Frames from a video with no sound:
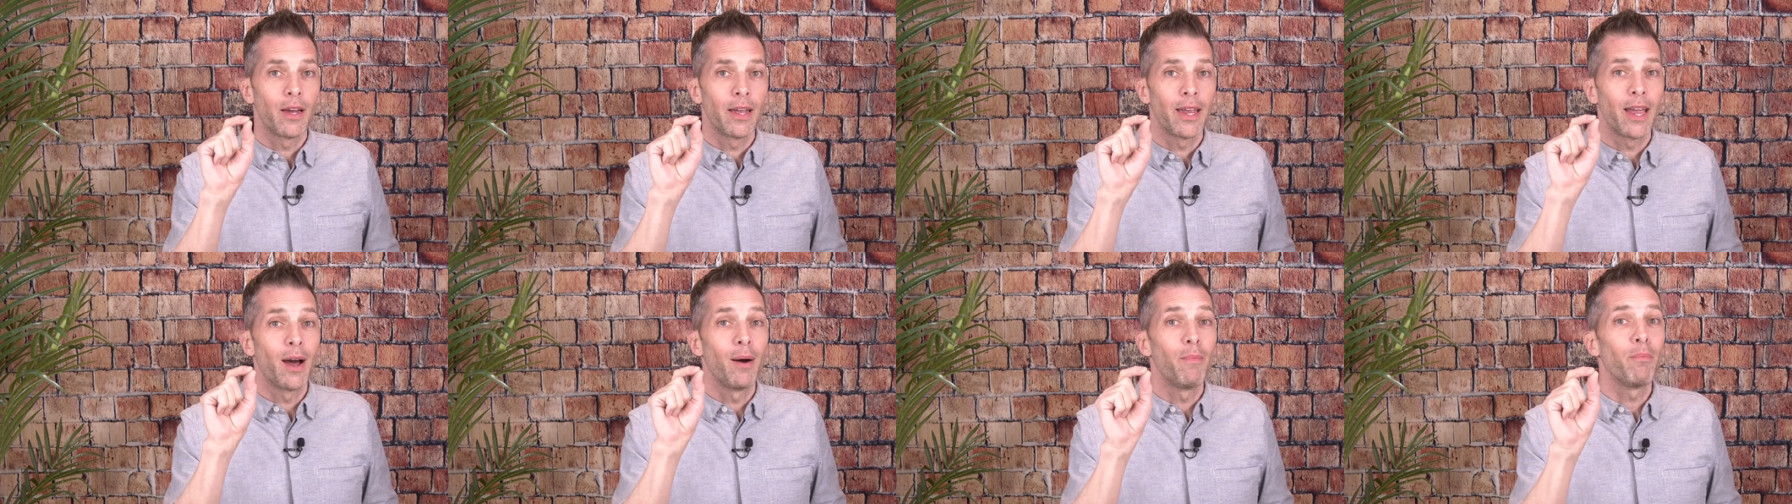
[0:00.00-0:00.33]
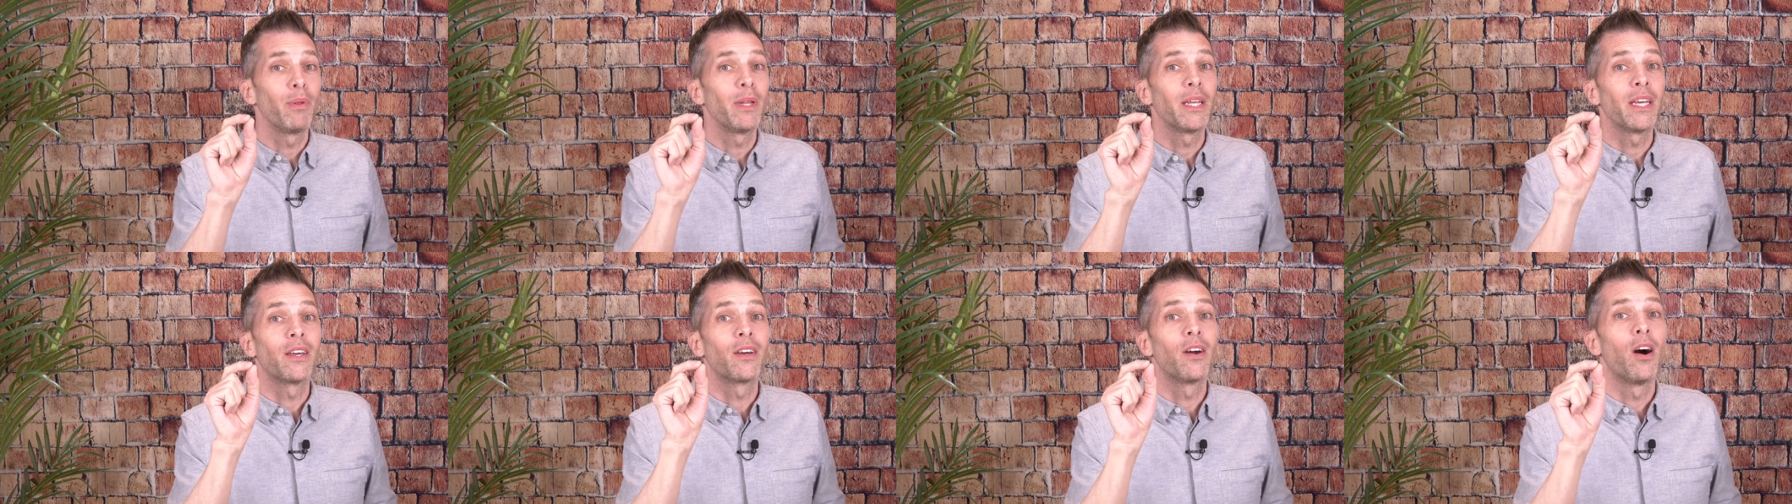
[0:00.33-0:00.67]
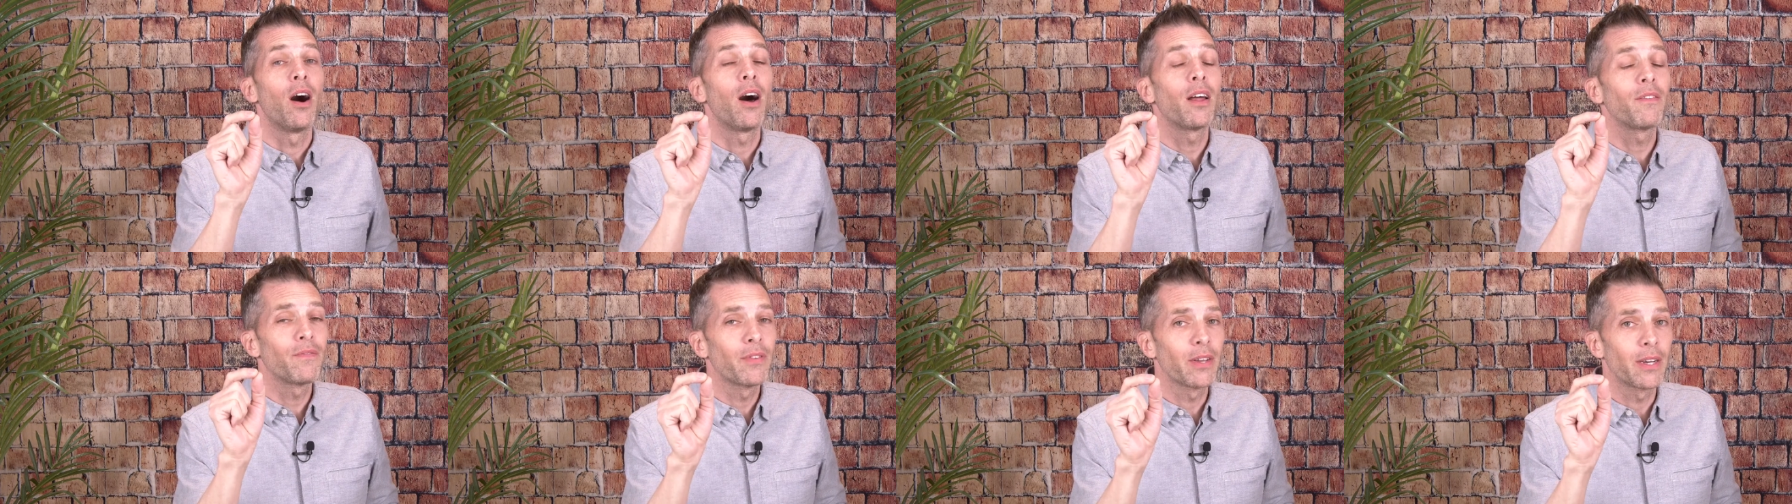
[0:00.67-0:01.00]
a humbly
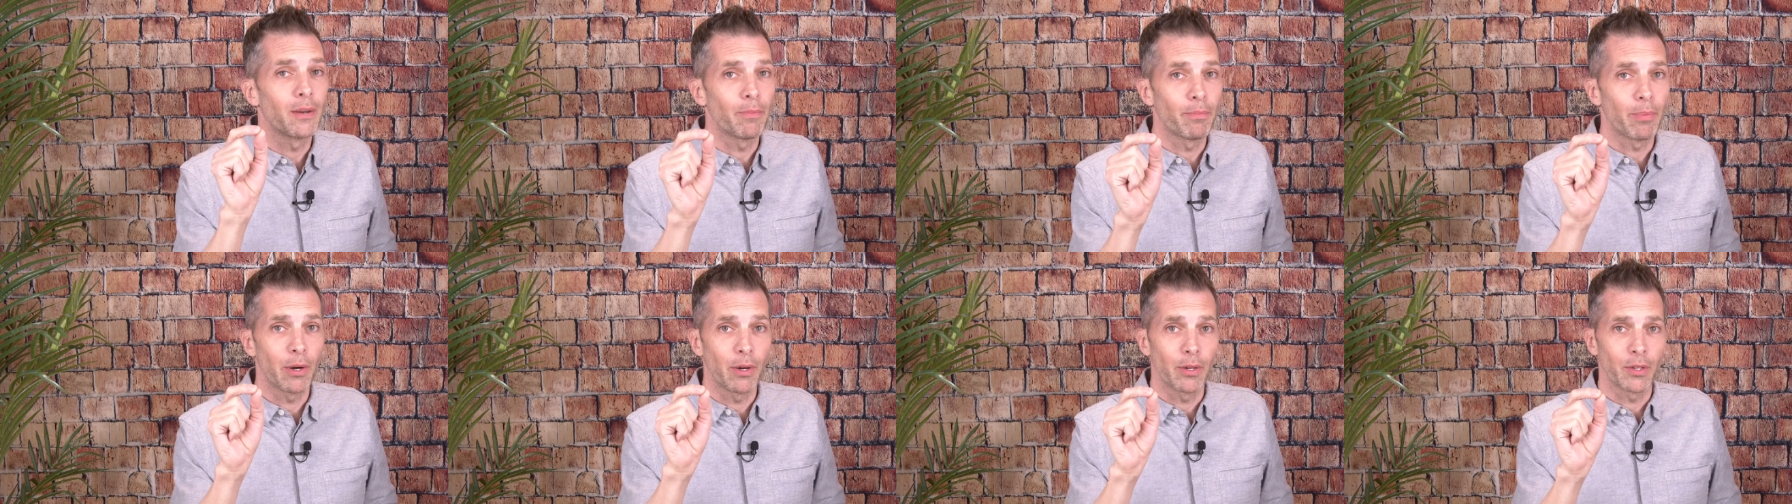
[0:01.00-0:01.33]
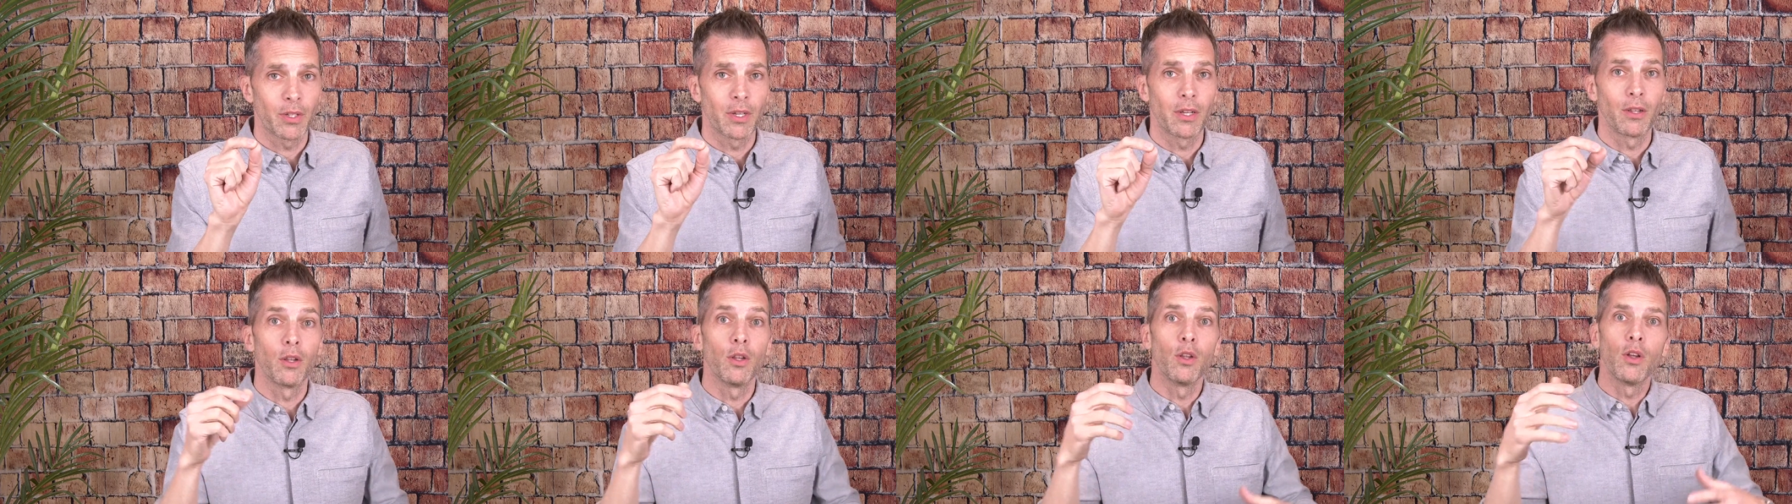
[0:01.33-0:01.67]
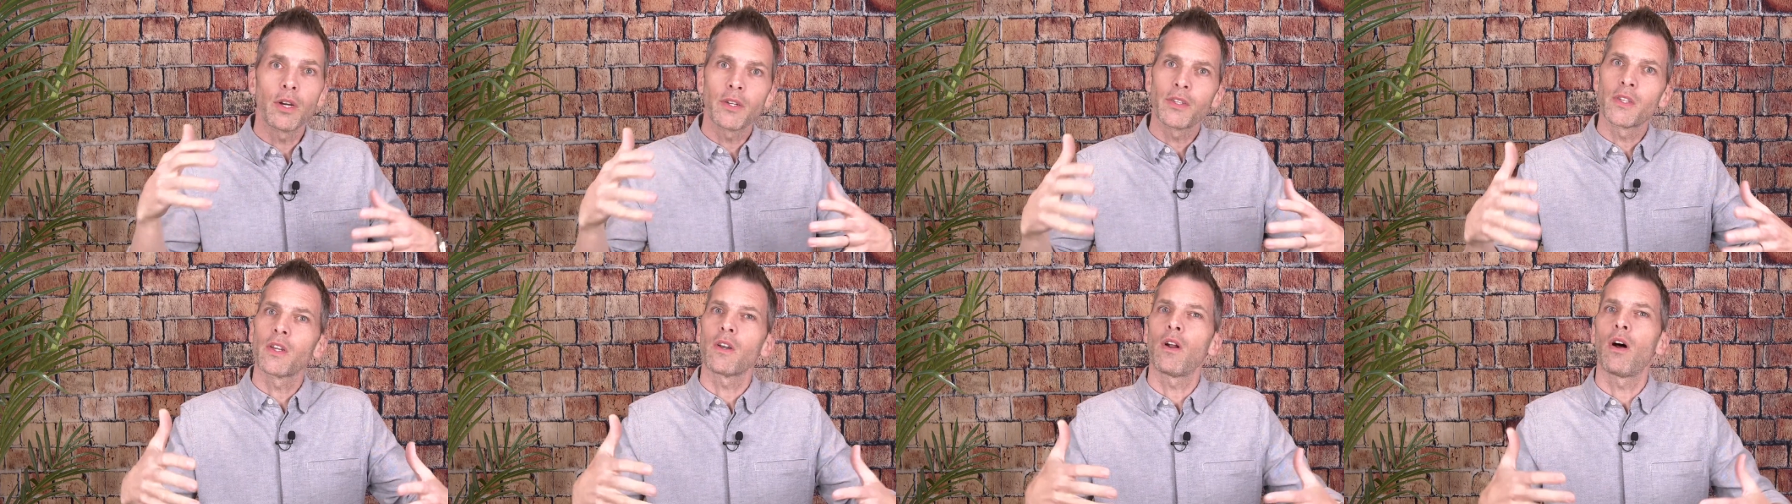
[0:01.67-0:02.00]
confident person,
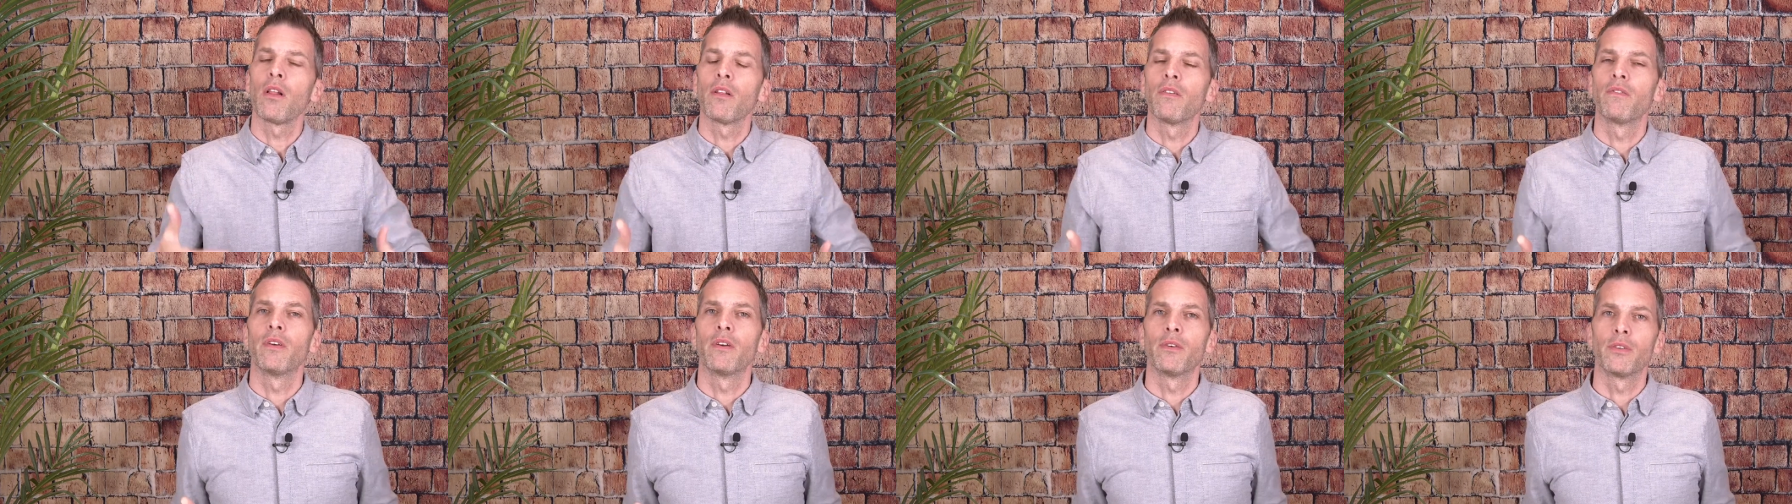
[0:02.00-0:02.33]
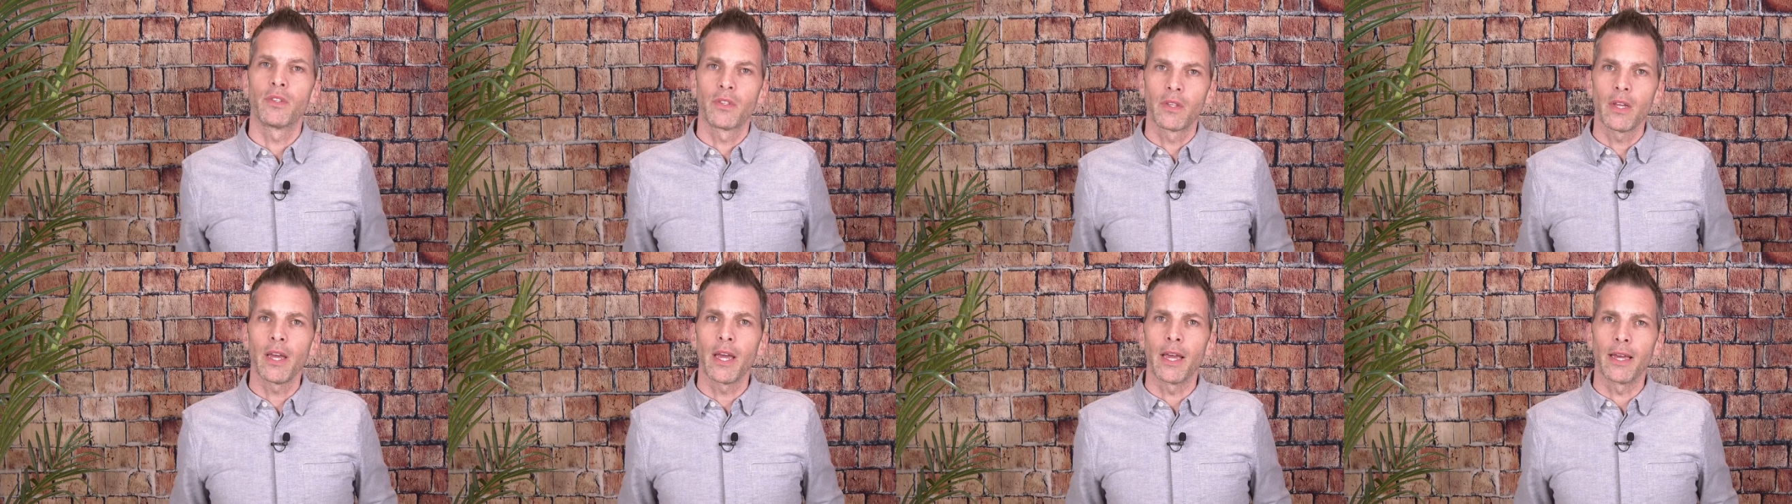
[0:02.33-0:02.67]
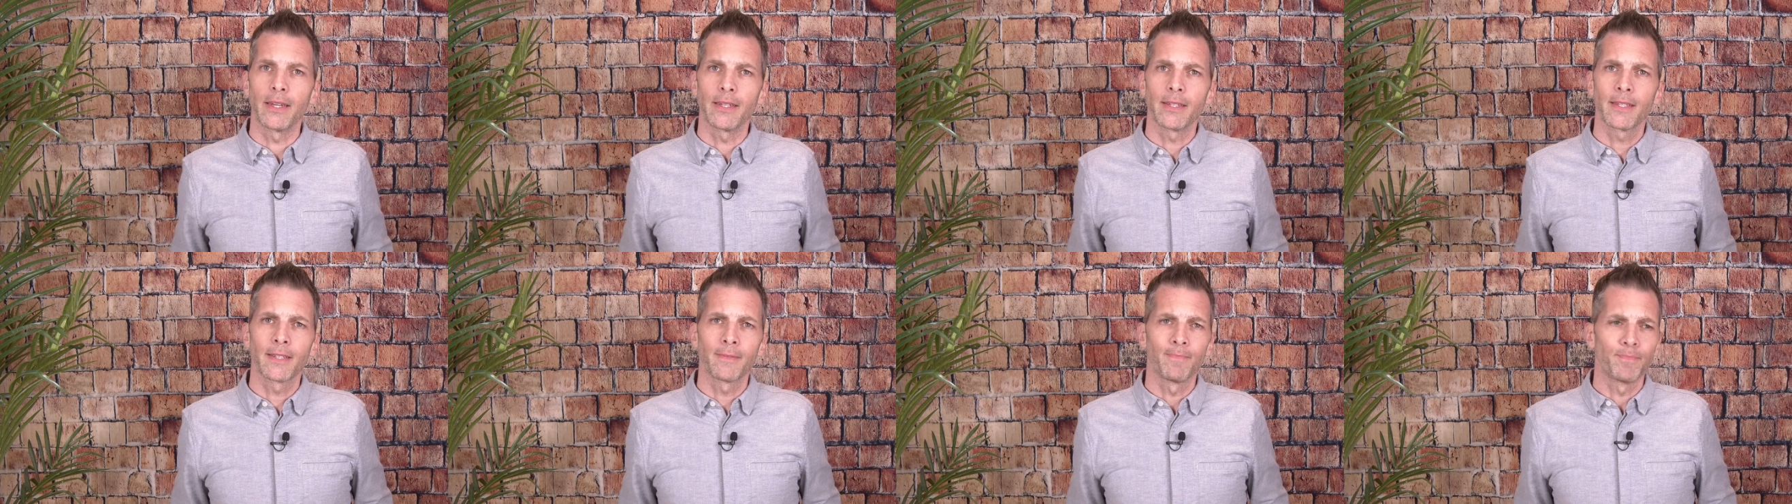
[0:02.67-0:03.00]
looks at all of those
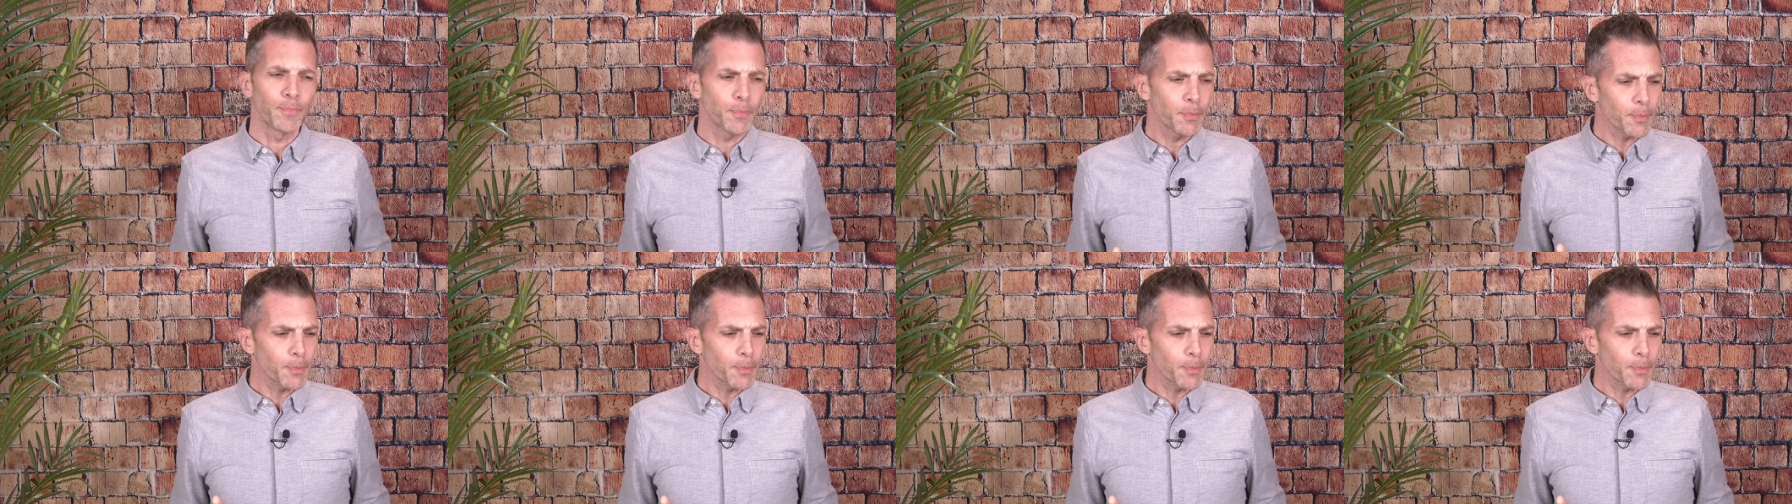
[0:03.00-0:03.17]
things